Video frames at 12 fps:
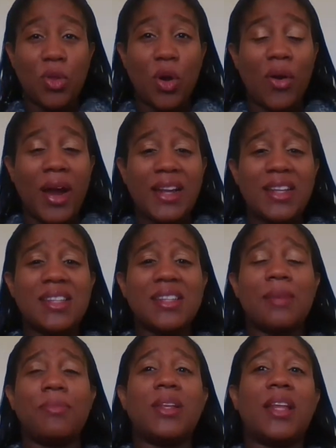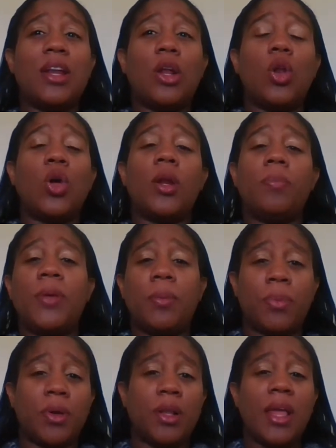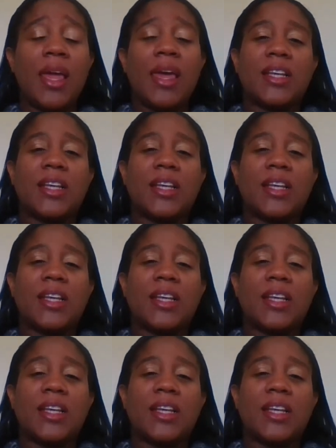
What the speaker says: All right, this is something that a lot of people,